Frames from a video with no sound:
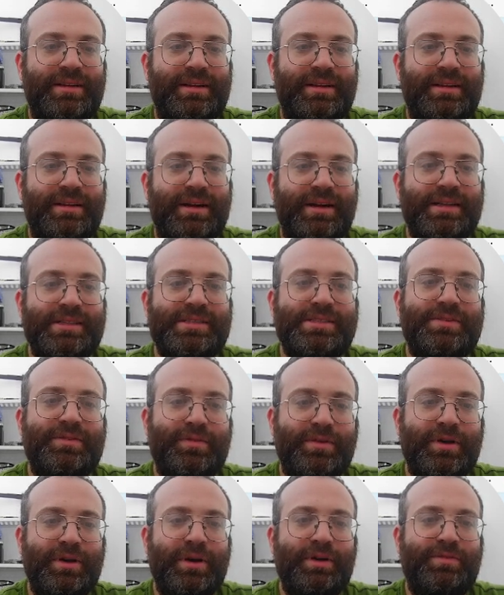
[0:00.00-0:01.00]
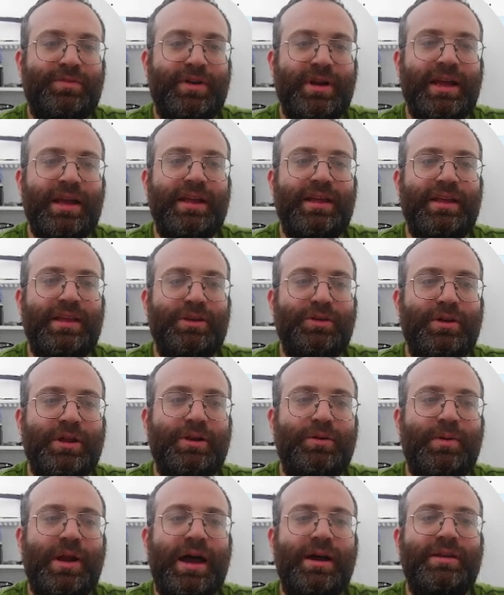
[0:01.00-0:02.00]
Let's forget, you
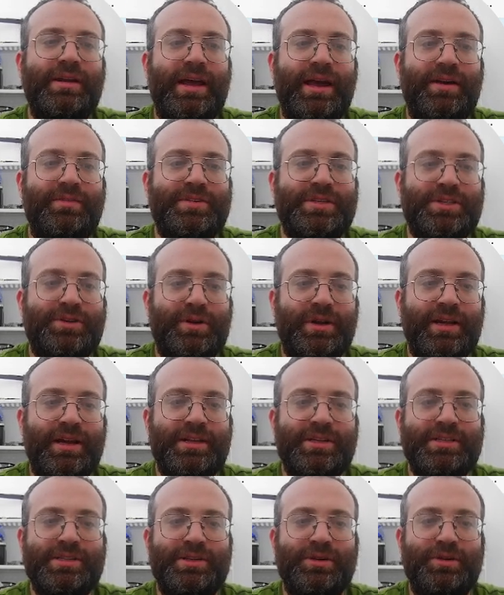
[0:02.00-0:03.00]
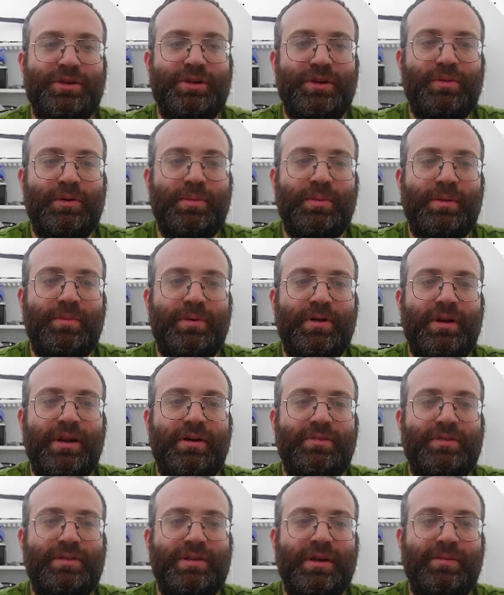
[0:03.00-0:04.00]
can round the f string. I just don't remember it
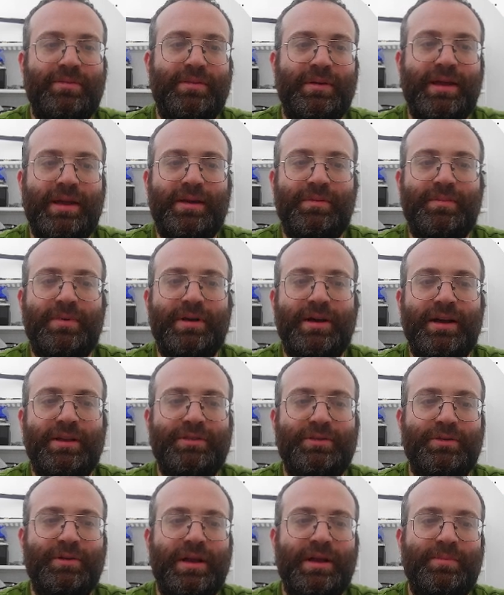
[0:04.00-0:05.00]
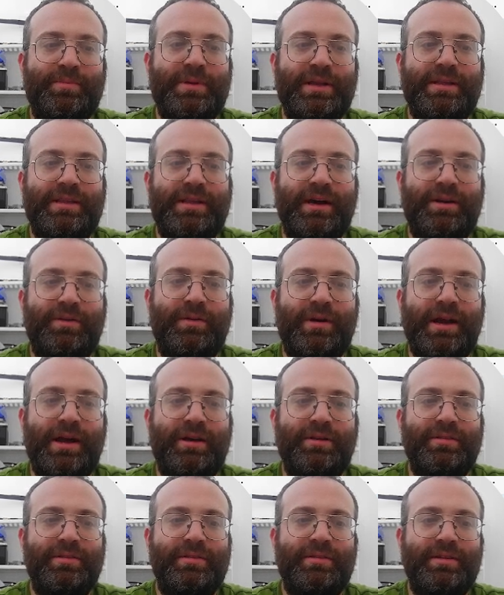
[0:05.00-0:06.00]
off the top of my head, but I'll do
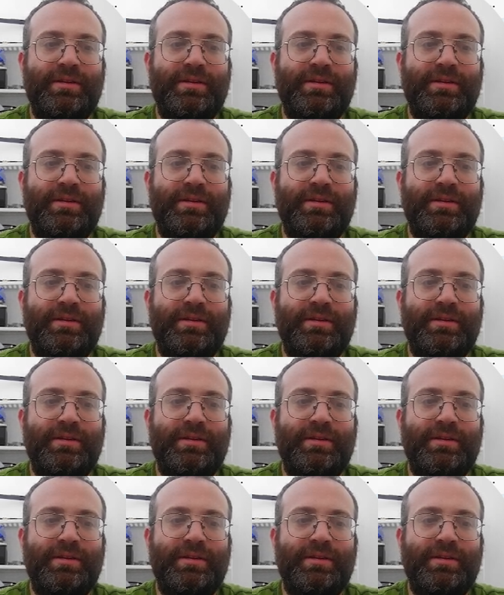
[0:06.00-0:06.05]
np.round